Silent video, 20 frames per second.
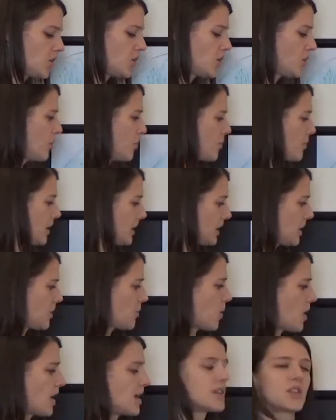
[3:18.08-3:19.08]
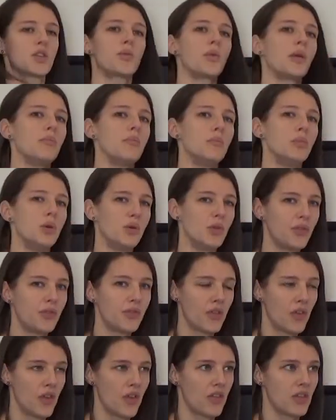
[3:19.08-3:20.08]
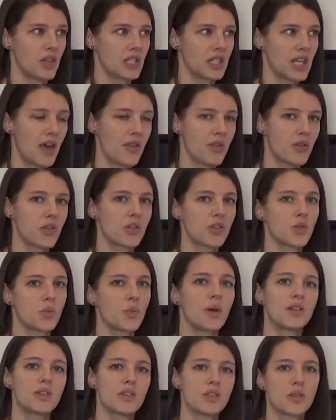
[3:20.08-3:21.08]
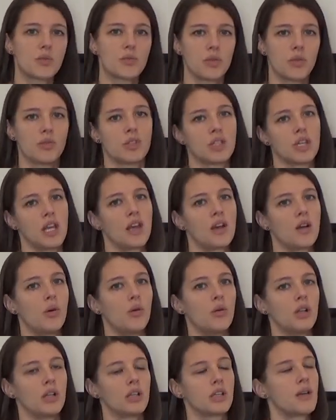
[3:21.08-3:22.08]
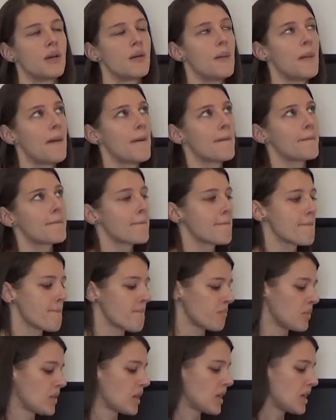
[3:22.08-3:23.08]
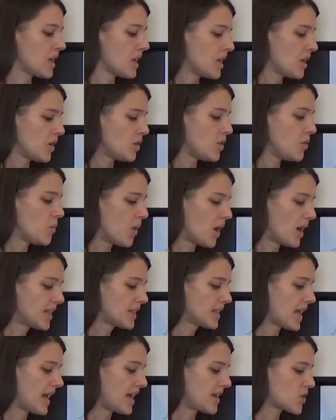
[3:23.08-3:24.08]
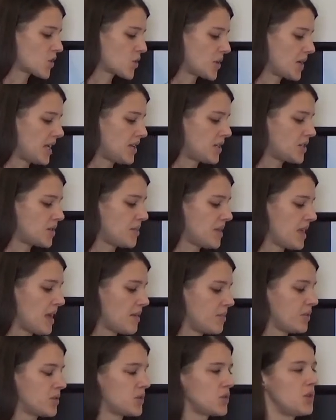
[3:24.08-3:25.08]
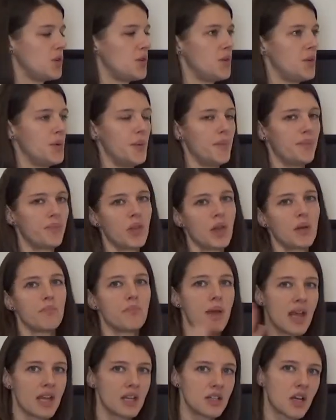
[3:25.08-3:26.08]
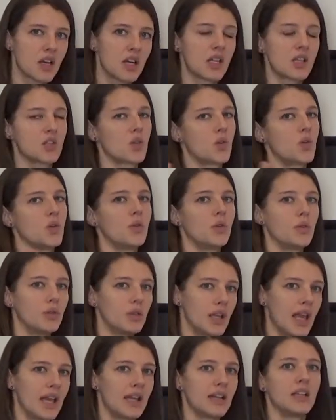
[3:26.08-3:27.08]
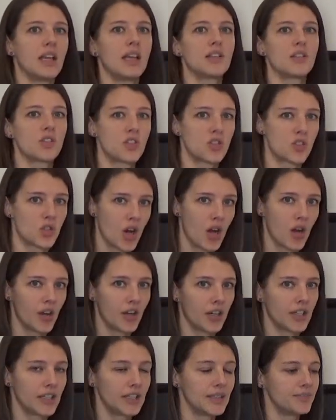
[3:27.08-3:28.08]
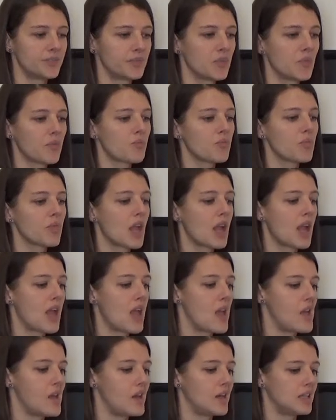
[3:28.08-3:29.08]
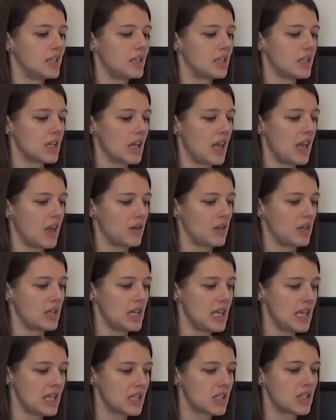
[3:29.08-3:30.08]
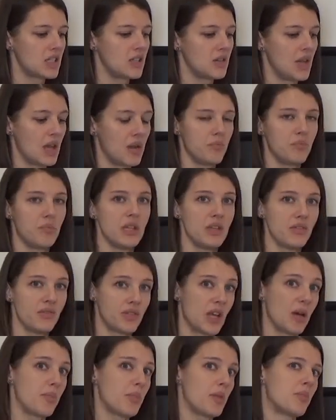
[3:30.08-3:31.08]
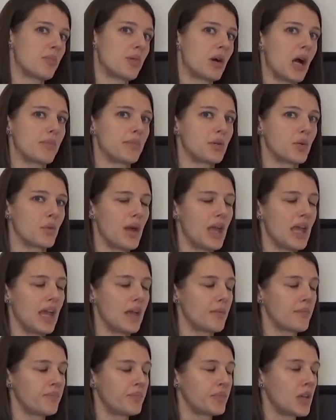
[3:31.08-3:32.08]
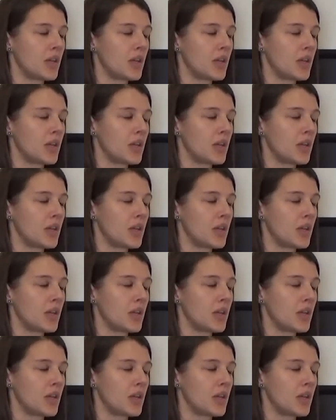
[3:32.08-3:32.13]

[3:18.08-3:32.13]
you really want to remove the tethers once the roots take hold. You want that tree to be able to bend on its own and get stronger, and it needs to get beefed up in the proper way.